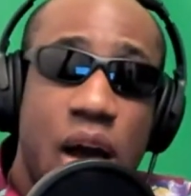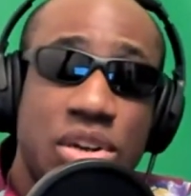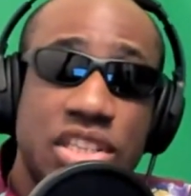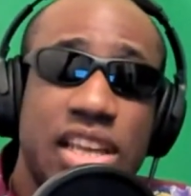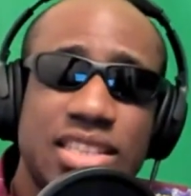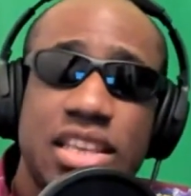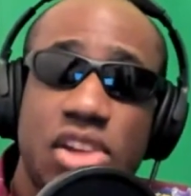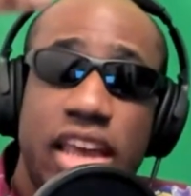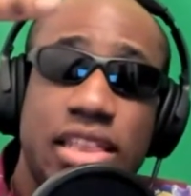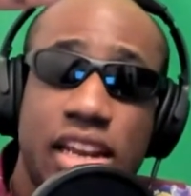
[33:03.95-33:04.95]
I would say that
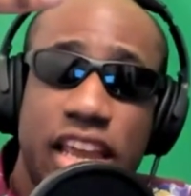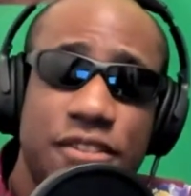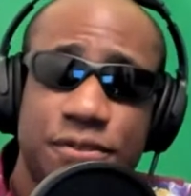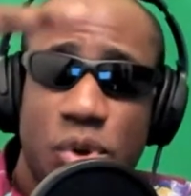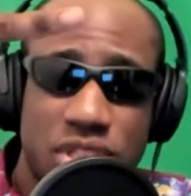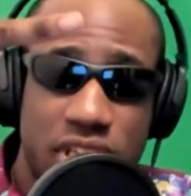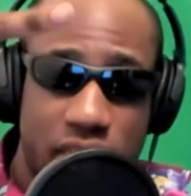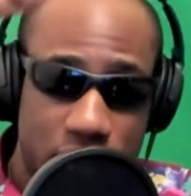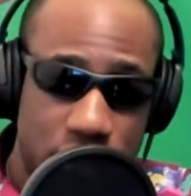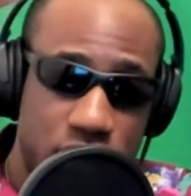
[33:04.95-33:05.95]
they're like 4
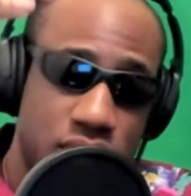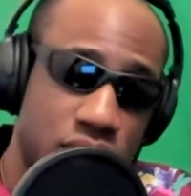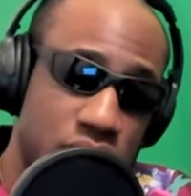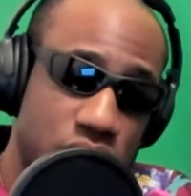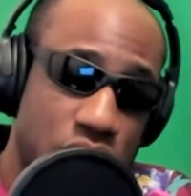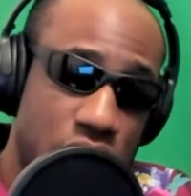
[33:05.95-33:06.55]
tiers. The